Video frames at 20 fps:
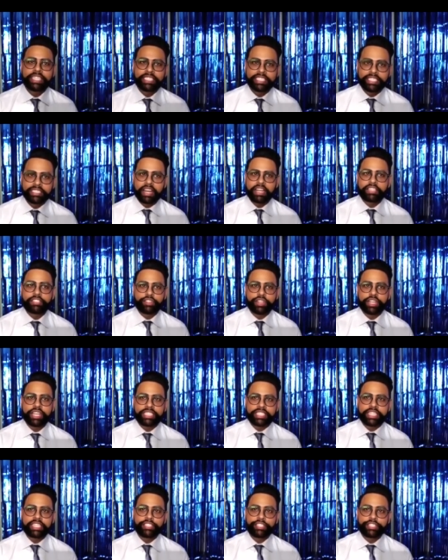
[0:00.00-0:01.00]
Siddharth Shukla
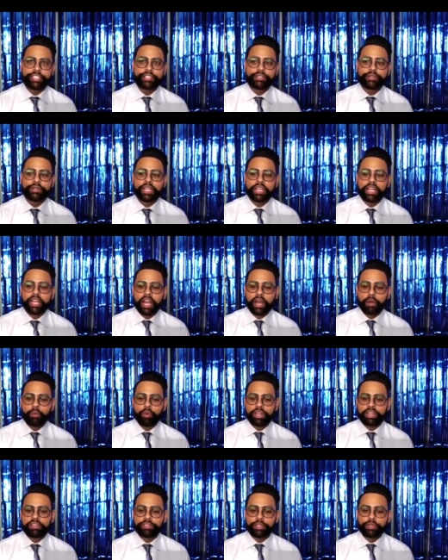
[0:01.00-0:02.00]
said to you,
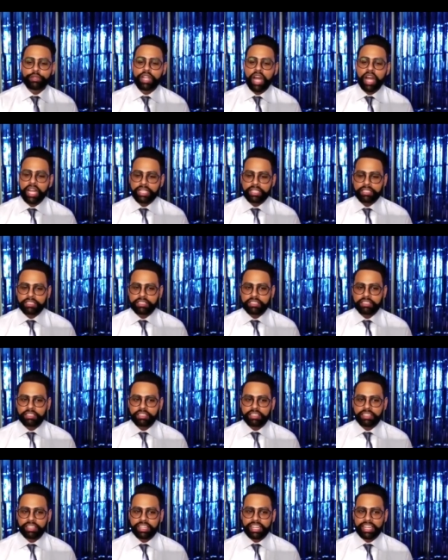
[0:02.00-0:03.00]
what have you done
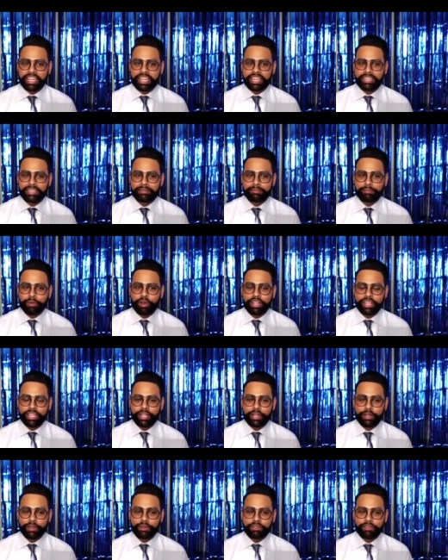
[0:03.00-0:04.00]
in Bollywood?
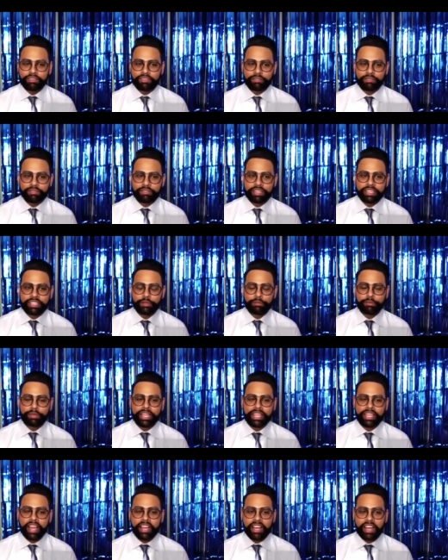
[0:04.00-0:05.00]
Tumne
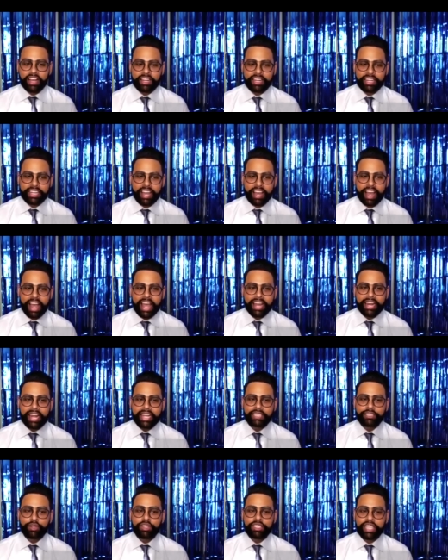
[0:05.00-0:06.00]
kya kar liya? And I
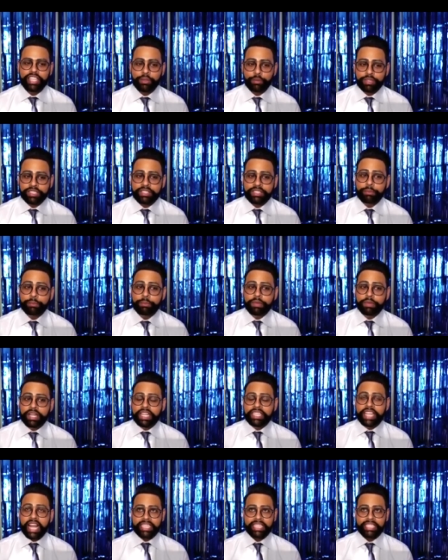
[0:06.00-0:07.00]
thought that was
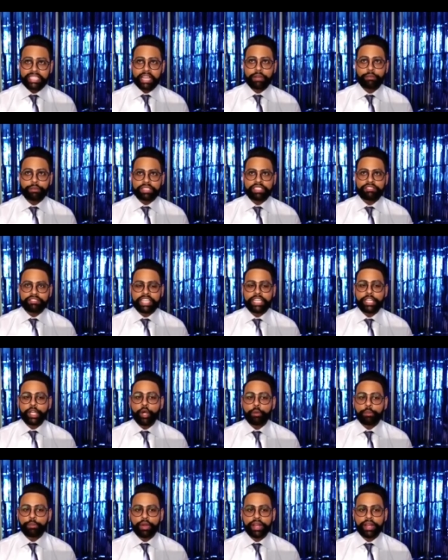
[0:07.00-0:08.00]
I think that was a very
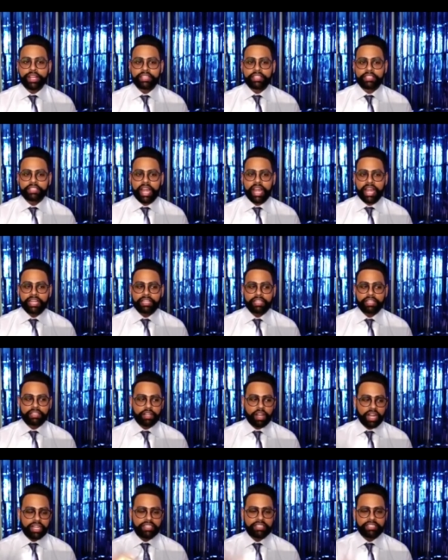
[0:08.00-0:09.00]
low point and
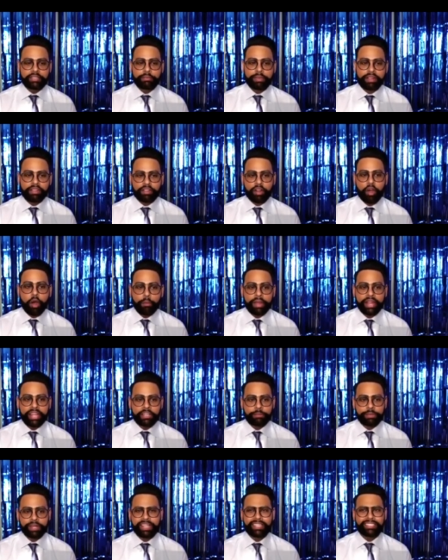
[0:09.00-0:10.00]
under the belt
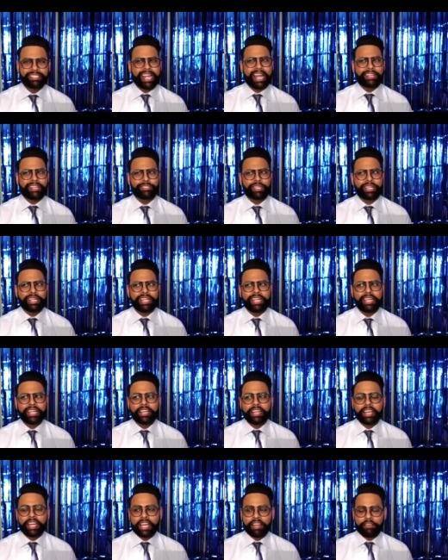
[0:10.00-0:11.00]
comment, because actually,
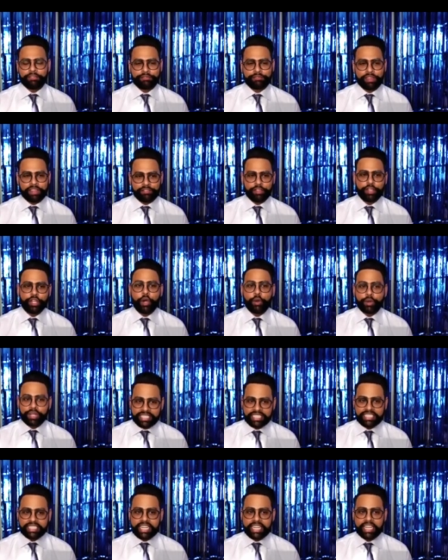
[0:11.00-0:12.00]
if you go to
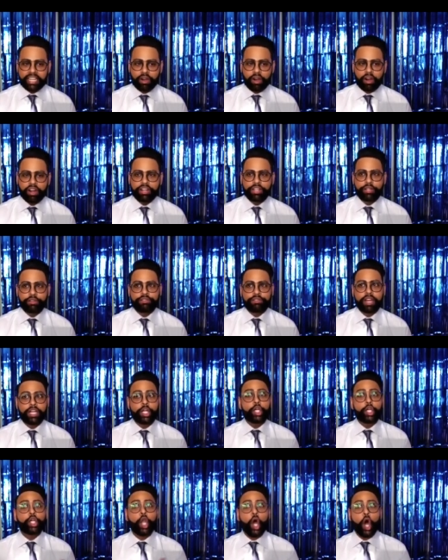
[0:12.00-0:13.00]
see Gauahar, you've done
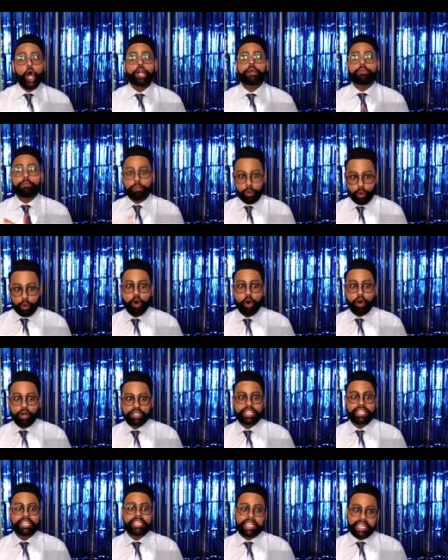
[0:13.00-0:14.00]
a lot more
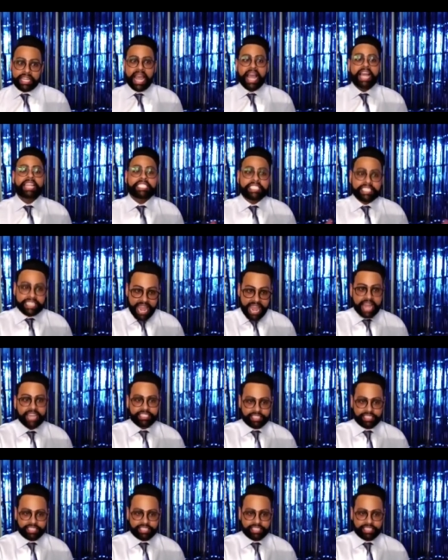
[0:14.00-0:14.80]
than he has yet.